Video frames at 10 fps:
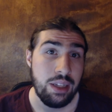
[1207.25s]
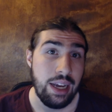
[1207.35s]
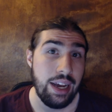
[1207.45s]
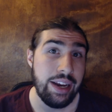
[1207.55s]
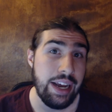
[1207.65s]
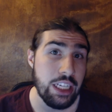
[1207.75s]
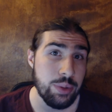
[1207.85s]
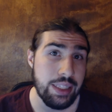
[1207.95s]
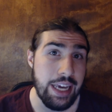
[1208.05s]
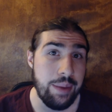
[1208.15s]
And as
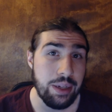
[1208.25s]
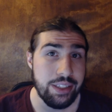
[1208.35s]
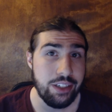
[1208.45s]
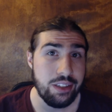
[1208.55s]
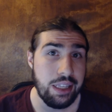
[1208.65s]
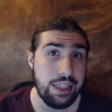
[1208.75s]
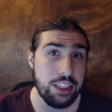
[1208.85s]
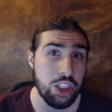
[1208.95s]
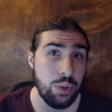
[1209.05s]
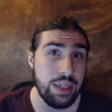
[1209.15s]
with the gaming channel, the
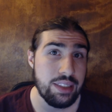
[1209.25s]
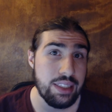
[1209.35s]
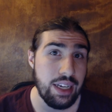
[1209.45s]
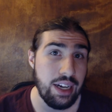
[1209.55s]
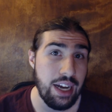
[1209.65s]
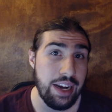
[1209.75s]
link to its uh,